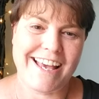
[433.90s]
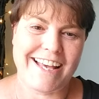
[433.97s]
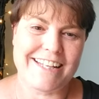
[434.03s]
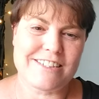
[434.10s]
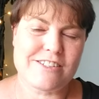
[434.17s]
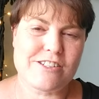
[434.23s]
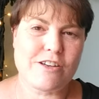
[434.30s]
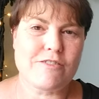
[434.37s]

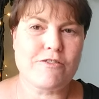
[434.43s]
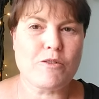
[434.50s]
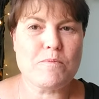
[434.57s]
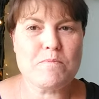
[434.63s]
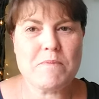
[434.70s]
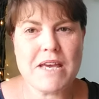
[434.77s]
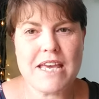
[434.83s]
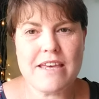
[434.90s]
And so for
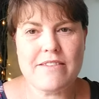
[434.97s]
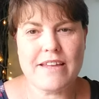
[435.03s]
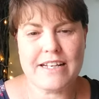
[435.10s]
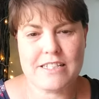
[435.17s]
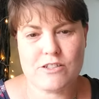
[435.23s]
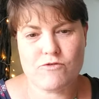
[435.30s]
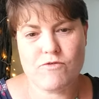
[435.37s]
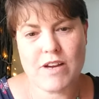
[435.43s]
me,
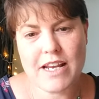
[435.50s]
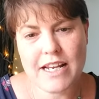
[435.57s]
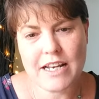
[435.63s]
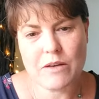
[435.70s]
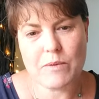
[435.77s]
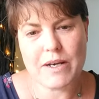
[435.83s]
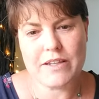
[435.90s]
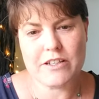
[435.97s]
that's really
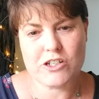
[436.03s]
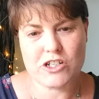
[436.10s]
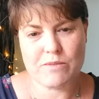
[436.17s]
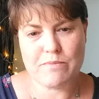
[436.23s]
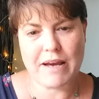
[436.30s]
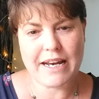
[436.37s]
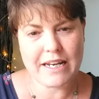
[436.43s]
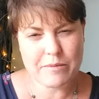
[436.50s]
where the
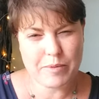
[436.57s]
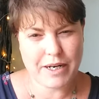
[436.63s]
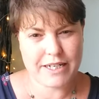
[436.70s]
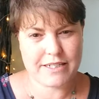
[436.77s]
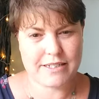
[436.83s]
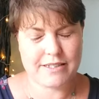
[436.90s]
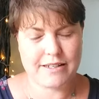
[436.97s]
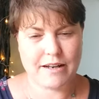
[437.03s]
shamanic
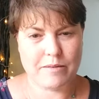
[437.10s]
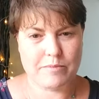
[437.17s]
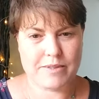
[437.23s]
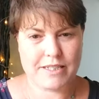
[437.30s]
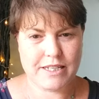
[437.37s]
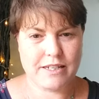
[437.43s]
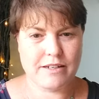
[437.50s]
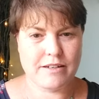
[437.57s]
practice
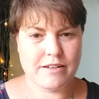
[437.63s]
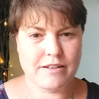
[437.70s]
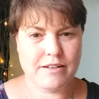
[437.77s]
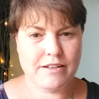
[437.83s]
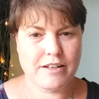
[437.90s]
comes in.